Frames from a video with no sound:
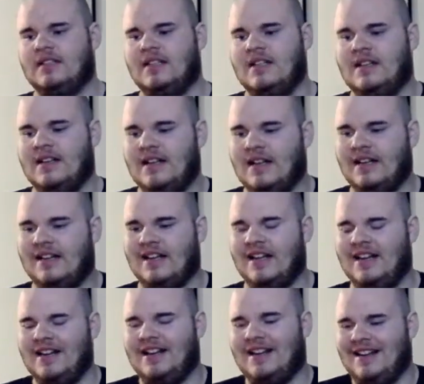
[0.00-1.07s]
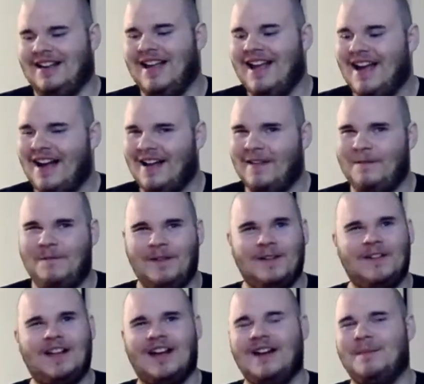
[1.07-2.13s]
I feel
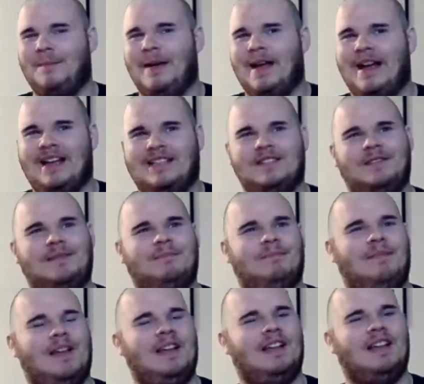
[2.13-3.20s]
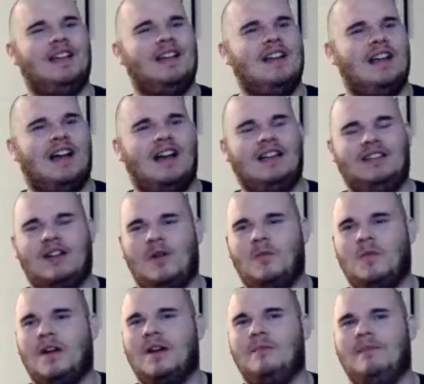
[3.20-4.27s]
kind of bad. I don't
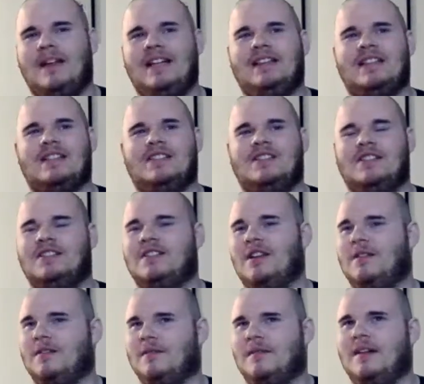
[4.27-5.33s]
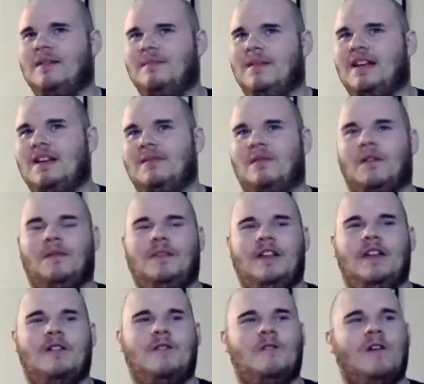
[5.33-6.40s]
want to make this just a 3-minute
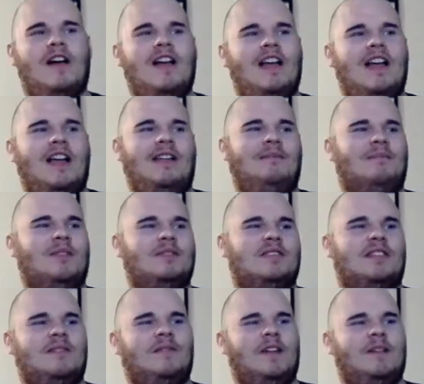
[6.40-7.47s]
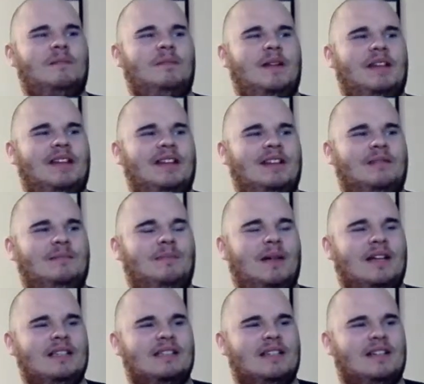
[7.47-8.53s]
review, and most of it being
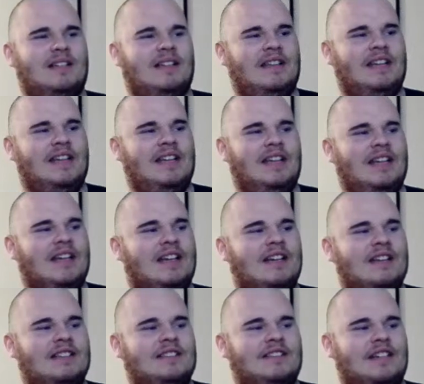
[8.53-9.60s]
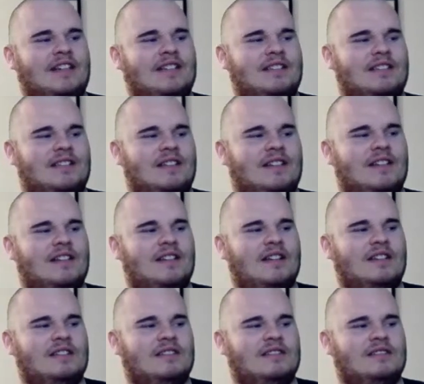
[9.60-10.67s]
basically just,
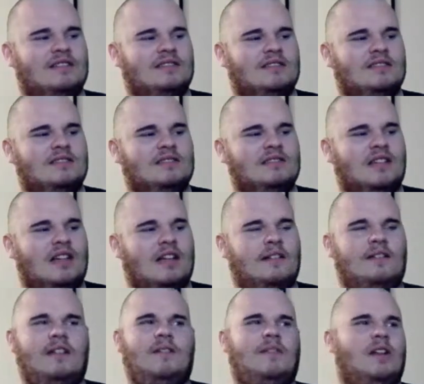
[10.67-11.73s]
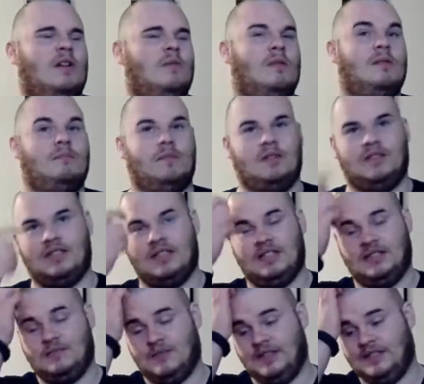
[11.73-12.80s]
I don't even know what most of this
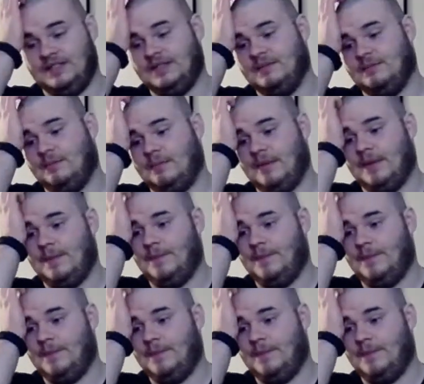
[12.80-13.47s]
was, but